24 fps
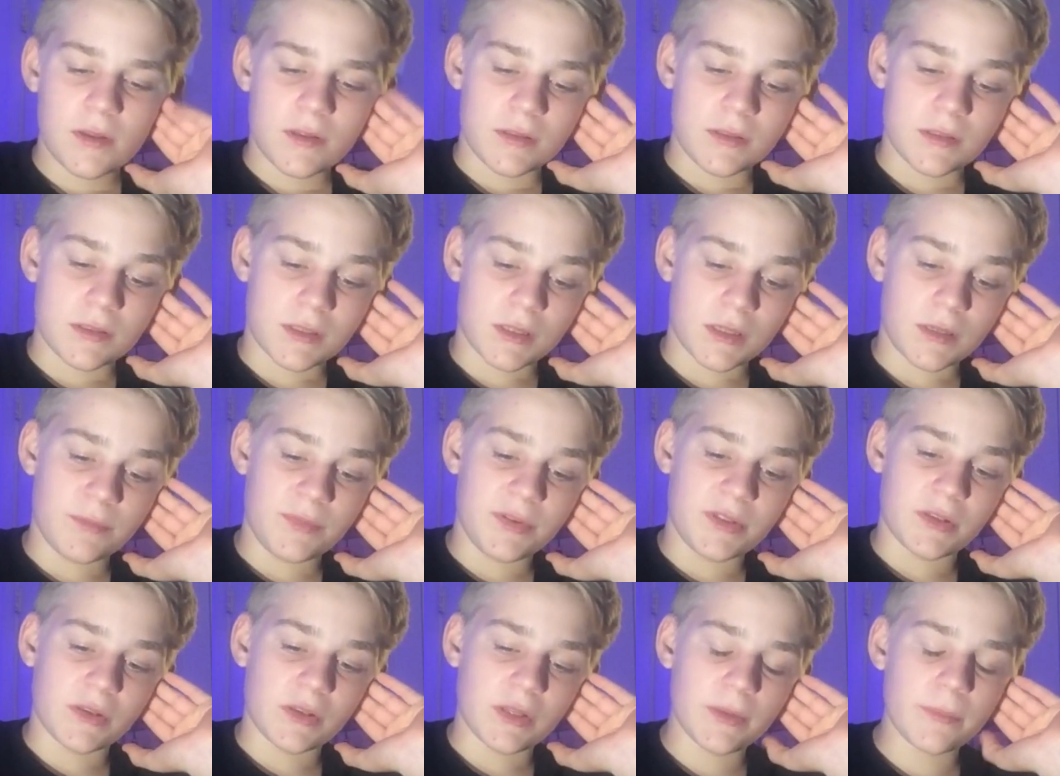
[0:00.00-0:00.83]
It's gonna
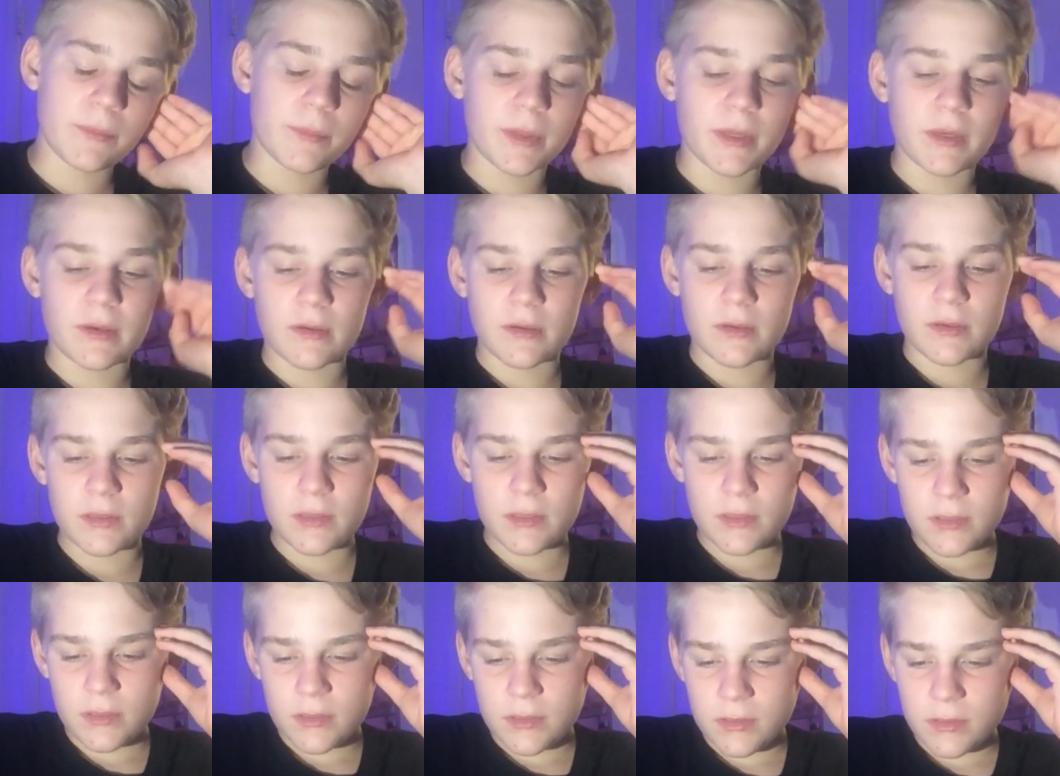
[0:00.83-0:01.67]
be Lipman,
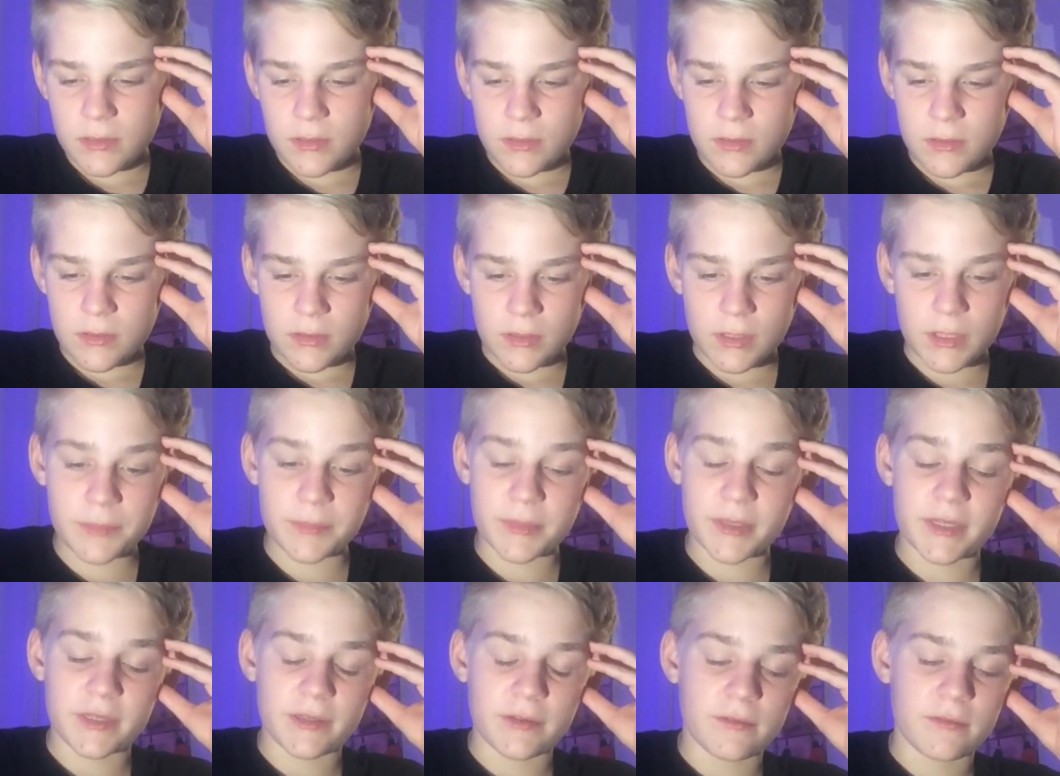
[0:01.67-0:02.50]

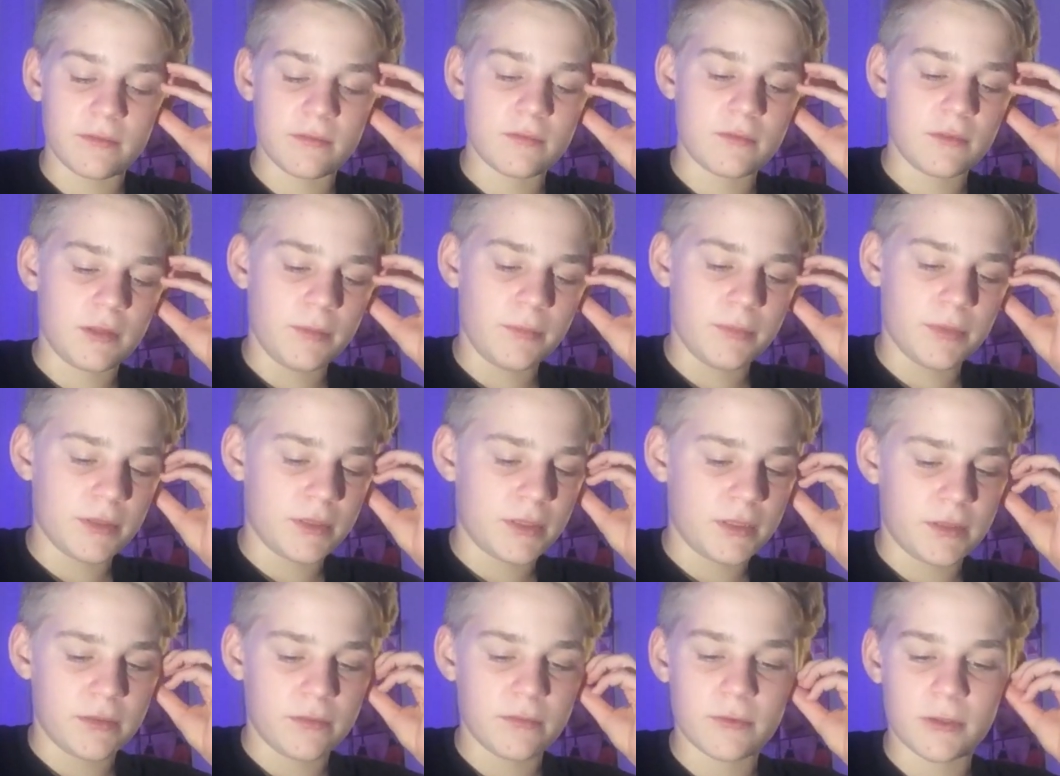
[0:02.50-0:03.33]
Lipman
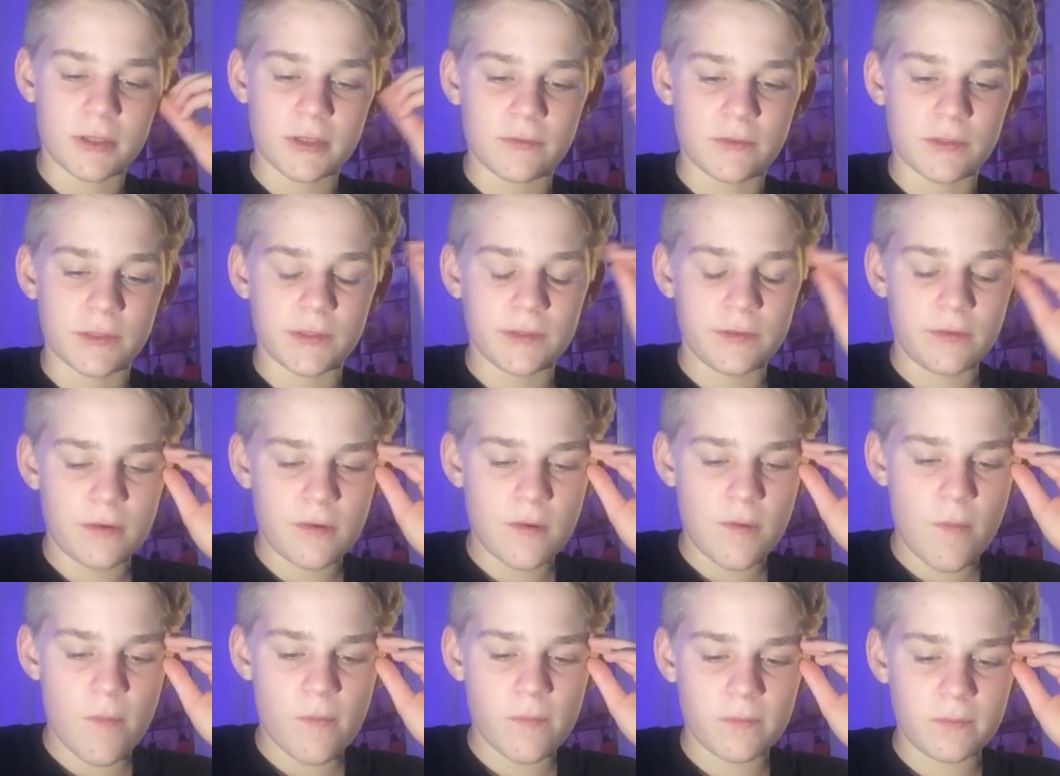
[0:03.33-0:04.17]
Lipman and whatever.
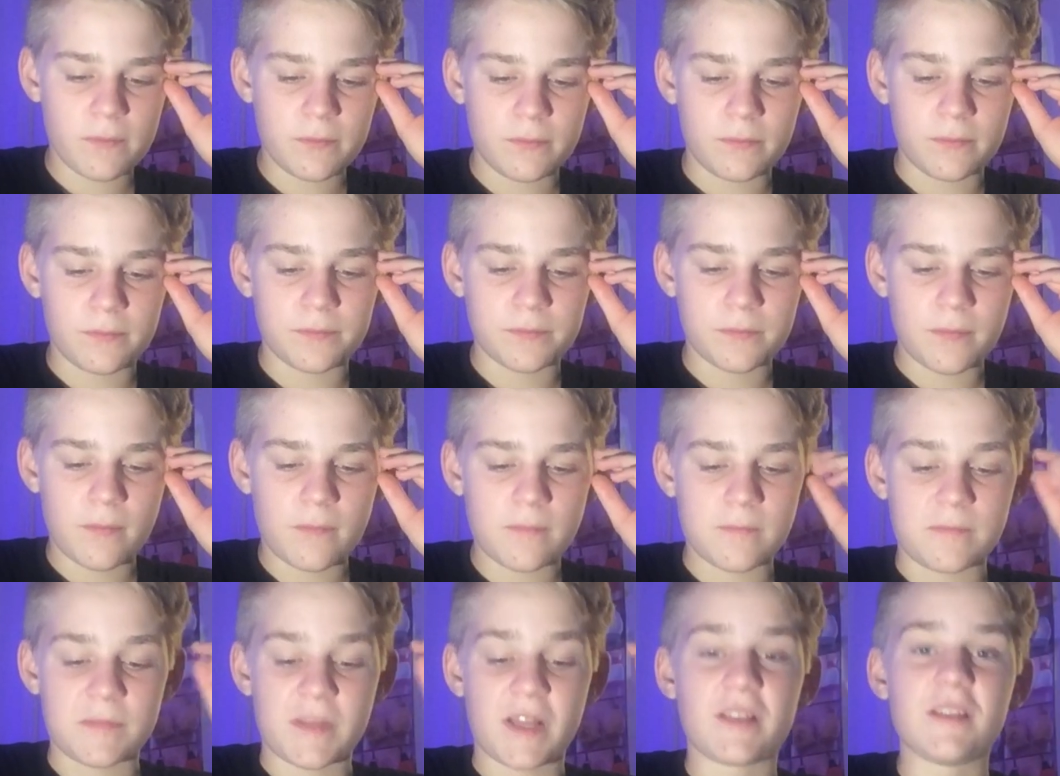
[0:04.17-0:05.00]

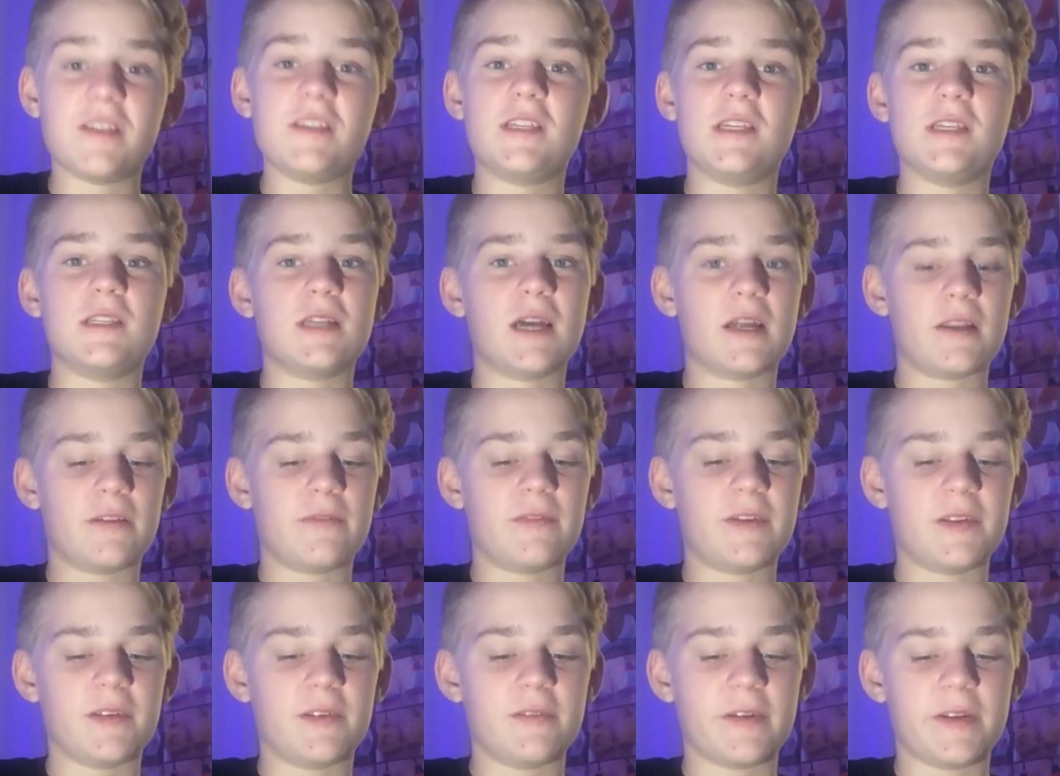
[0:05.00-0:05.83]
At least he's not
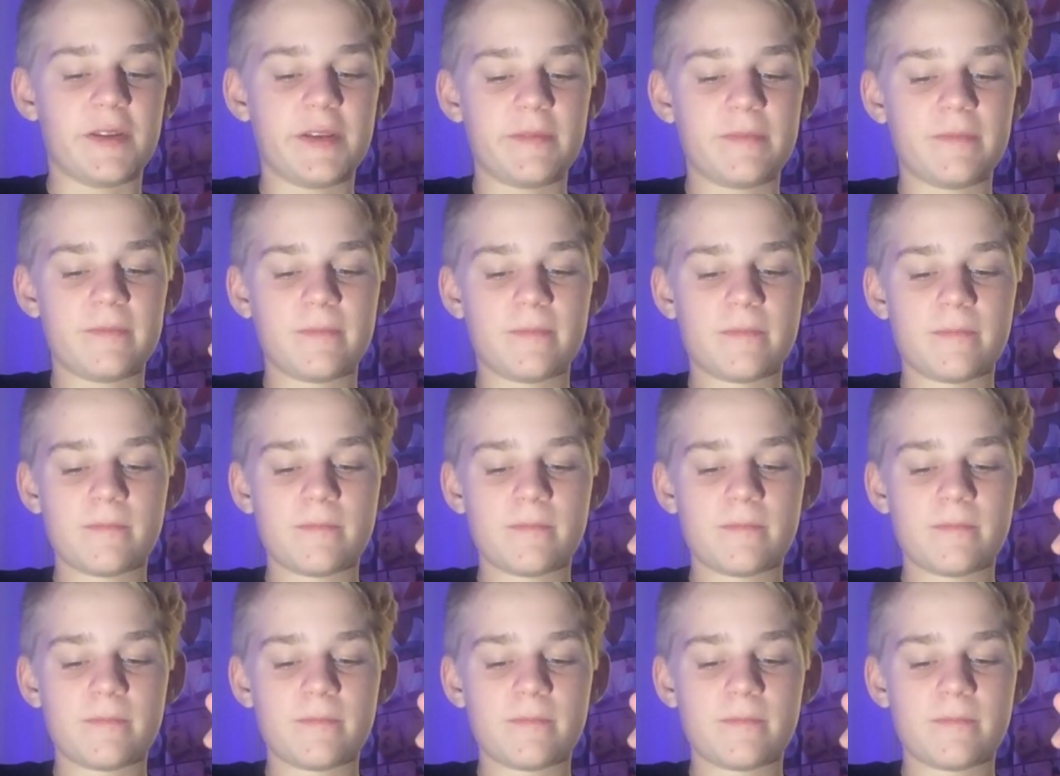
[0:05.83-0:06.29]
invaded. Ready?